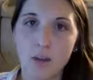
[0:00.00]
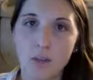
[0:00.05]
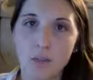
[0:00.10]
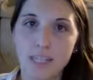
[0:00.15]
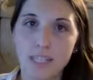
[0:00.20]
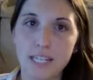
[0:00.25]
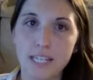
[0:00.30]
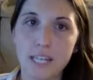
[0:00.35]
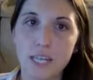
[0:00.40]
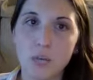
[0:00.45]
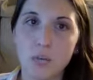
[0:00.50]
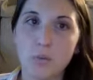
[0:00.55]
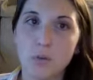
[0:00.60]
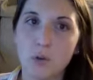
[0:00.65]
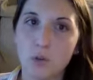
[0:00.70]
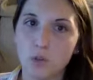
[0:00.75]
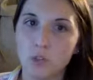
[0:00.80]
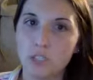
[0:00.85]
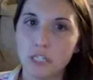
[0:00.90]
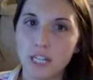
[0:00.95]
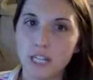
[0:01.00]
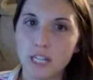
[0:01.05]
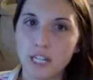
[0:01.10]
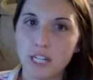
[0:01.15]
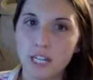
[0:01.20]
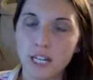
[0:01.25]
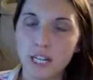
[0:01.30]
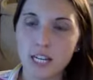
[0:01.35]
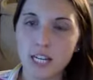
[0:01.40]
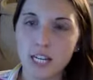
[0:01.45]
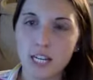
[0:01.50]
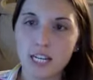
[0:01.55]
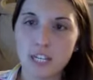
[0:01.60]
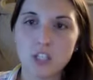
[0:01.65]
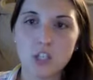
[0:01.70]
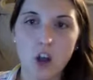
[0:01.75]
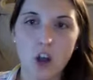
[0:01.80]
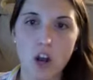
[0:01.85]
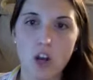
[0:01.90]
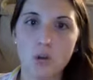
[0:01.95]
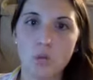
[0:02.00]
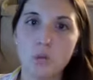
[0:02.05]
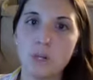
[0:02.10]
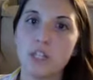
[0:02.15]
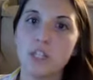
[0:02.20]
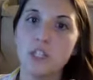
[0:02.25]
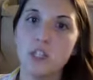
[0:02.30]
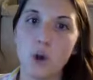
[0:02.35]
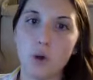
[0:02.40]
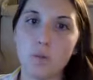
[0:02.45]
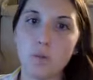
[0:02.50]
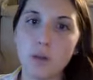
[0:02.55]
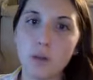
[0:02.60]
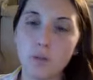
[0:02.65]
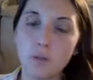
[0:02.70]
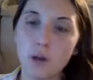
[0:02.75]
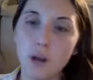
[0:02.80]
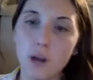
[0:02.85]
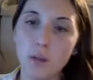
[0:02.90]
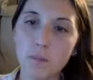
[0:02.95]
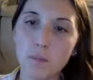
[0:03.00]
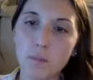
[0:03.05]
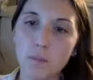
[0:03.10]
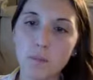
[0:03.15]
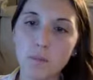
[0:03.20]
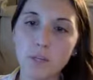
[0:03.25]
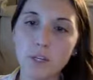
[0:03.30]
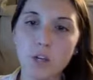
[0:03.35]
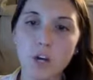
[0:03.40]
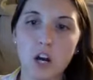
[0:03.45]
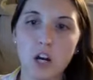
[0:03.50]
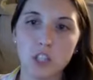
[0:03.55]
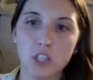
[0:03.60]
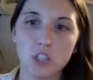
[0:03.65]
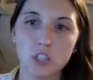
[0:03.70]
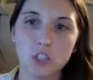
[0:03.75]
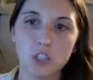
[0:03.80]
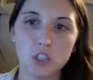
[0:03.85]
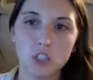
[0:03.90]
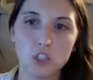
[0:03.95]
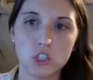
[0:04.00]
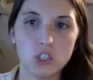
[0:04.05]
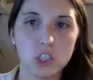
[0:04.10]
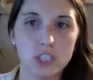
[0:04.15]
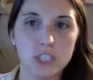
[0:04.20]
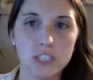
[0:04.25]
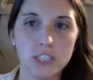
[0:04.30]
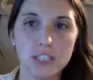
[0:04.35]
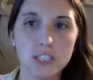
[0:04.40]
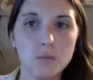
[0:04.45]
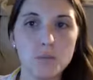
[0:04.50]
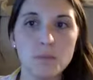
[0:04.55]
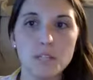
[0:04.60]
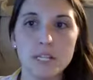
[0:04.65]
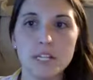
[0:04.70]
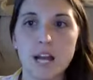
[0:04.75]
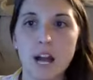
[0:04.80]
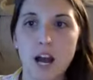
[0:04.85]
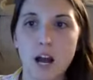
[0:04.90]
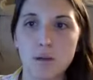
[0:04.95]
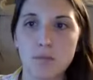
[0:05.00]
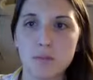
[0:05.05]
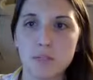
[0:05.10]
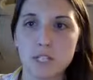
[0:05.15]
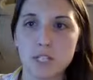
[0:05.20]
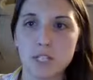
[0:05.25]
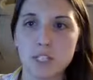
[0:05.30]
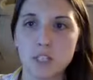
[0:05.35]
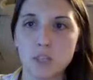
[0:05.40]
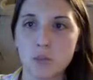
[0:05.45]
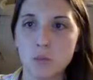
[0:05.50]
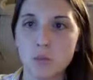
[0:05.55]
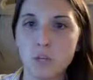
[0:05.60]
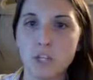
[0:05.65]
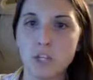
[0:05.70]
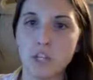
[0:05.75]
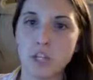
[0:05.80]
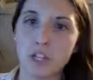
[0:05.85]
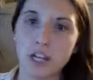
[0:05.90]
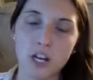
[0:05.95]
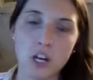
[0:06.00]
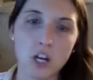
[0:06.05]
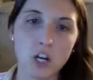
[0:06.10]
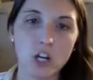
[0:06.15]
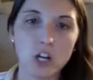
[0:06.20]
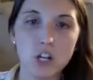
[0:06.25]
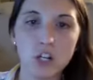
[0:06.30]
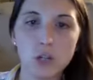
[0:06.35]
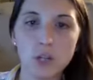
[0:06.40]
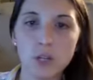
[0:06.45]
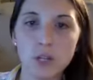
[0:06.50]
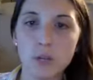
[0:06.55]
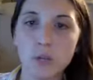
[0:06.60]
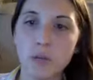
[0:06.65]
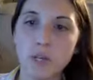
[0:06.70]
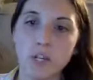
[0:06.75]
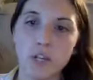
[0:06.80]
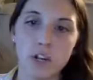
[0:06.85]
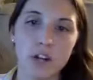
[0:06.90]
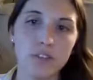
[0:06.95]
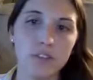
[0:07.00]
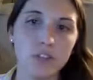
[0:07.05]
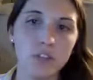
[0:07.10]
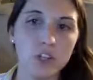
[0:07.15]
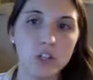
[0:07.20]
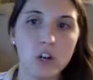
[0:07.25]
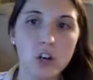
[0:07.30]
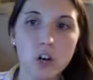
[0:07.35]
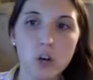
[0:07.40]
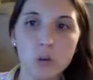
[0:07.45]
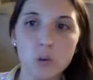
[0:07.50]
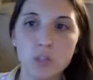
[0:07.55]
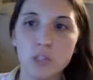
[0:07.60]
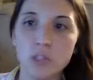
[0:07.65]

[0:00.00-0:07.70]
getting protein is hard when I don't meal prep because there's just limited options when you're in a hurry, when you're on the go, when you